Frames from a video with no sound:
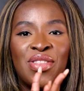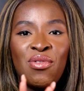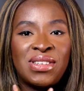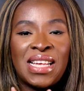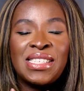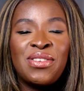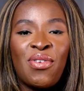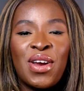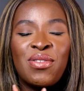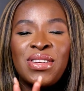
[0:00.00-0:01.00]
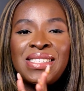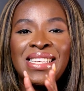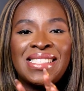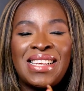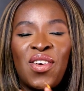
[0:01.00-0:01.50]
Rasasi fragrance
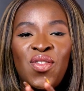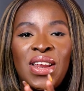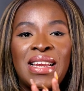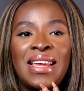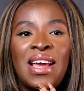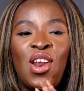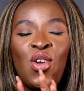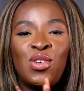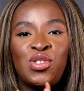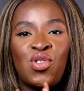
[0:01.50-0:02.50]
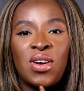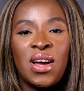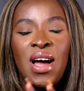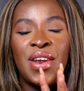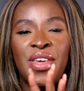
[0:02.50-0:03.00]
is definitely a lot
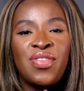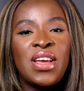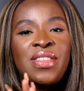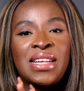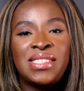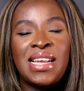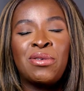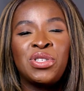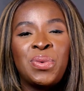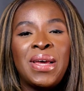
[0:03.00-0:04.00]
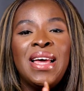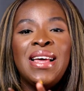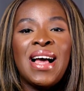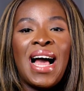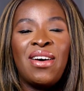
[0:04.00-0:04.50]
stronger, and I think that's down to it
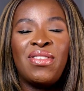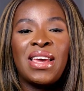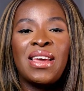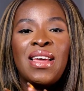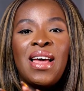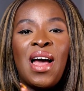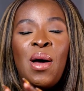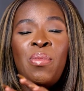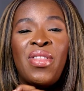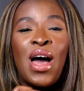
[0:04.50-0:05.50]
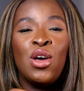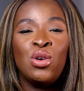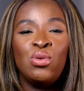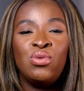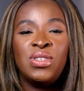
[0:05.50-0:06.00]
having that
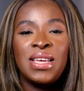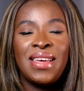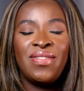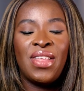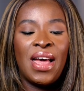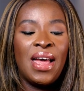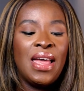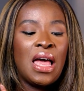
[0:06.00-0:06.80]
oud in there.